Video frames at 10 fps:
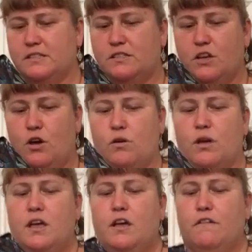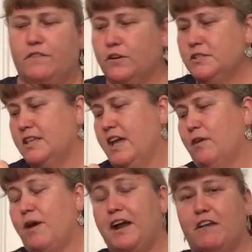So first thing
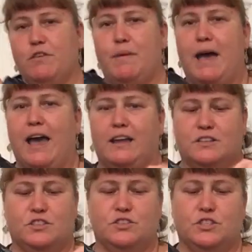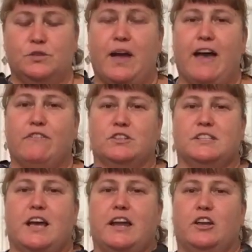right off the bat is you do have your side